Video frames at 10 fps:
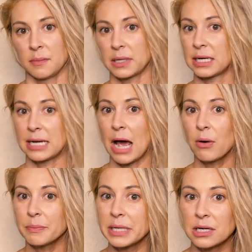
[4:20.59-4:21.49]
but it
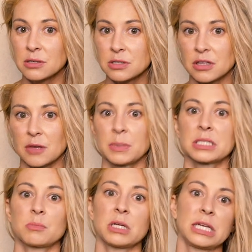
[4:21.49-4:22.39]
now appears that they've been
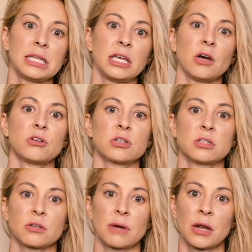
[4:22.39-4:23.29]
depleting the
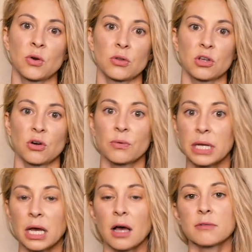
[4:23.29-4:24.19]
oceans around North
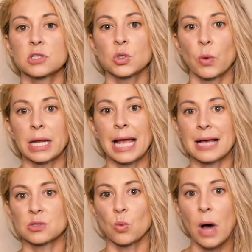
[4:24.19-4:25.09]
Korea of squid
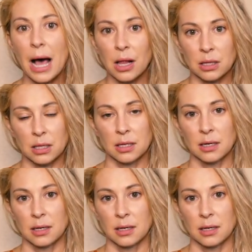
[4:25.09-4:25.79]
as well.